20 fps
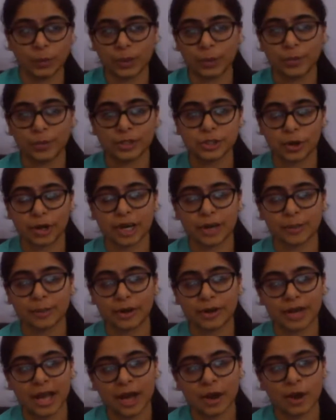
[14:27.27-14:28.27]
we were talking
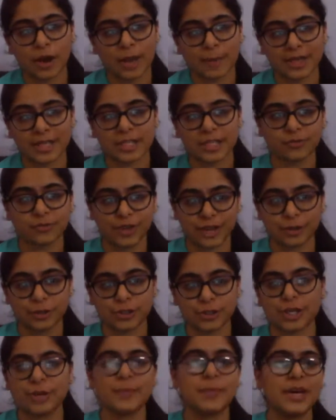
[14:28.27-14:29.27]
about how MLH
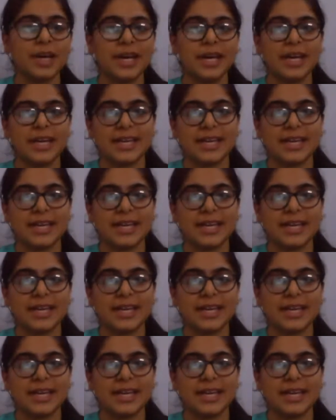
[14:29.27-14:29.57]
Fellowship